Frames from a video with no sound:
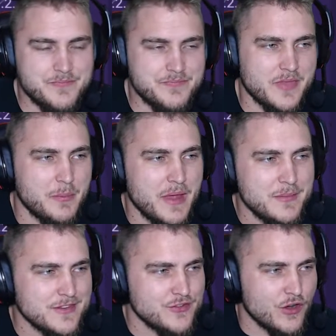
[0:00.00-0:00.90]
maybe
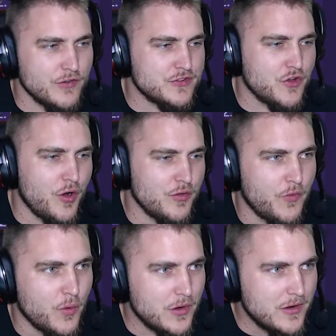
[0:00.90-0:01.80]
this nerf is called
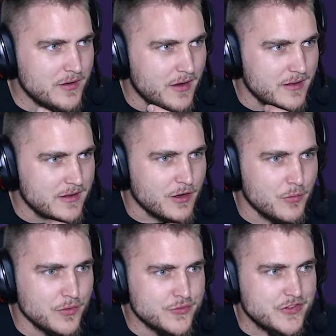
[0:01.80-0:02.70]
for, you know,
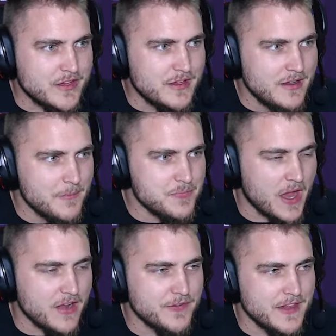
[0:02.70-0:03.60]
we'll see.
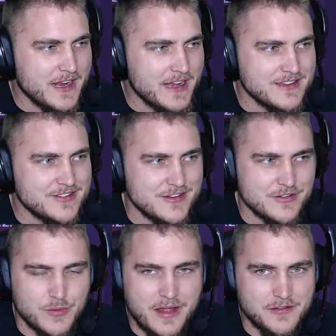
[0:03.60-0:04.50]
I feel like I didn't see
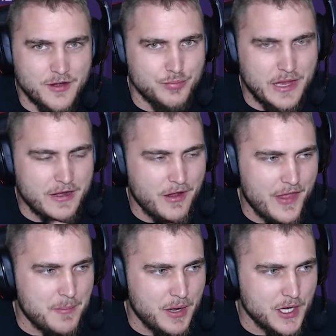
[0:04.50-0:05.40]
Doraledon played all
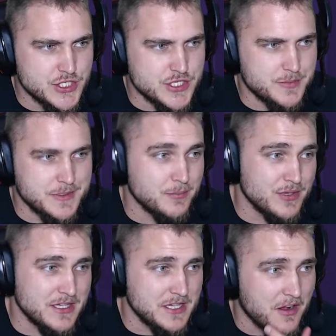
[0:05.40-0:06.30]
that much, to be
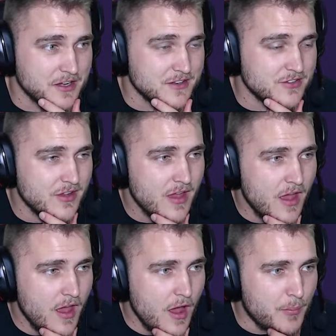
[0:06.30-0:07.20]
completely honest,
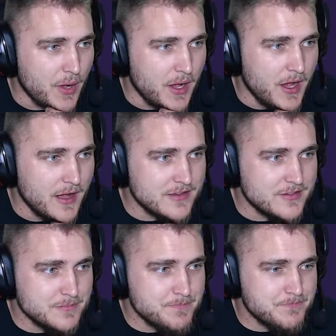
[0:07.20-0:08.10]

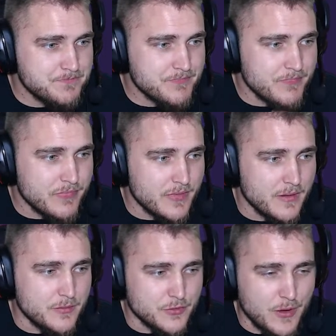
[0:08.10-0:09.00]
but
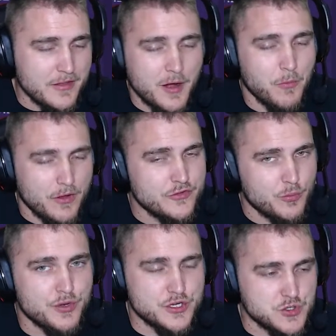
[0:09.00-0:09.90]
Doraledon was still
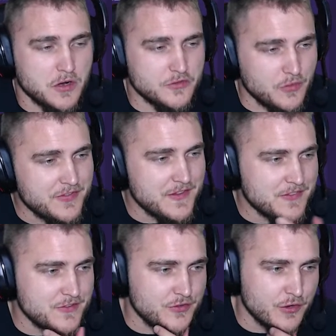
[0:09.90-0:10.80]
pretty strong, so I think
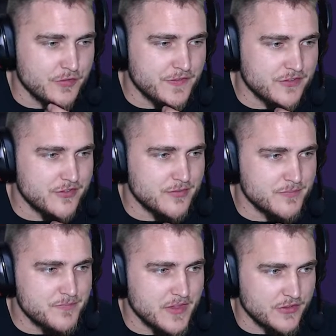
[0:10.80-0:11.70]
this nerf is
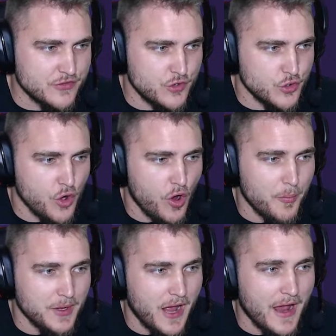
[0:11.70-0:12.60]
a good call,
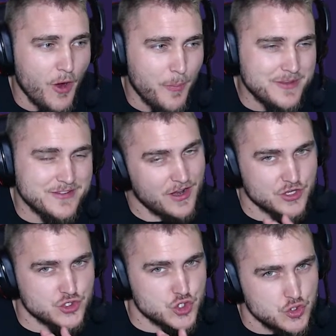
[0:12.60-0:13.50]
but I hope it's not
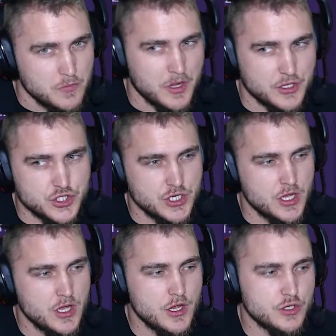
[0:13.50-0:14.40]
too much
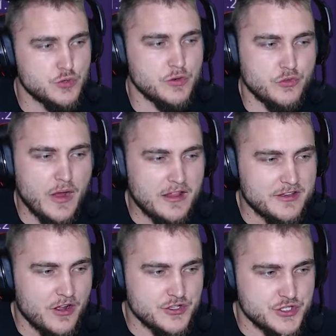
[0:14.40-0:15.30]
to where
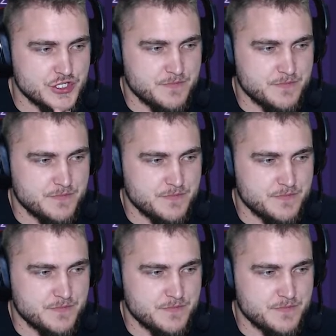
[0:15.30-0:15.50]
Doraledon just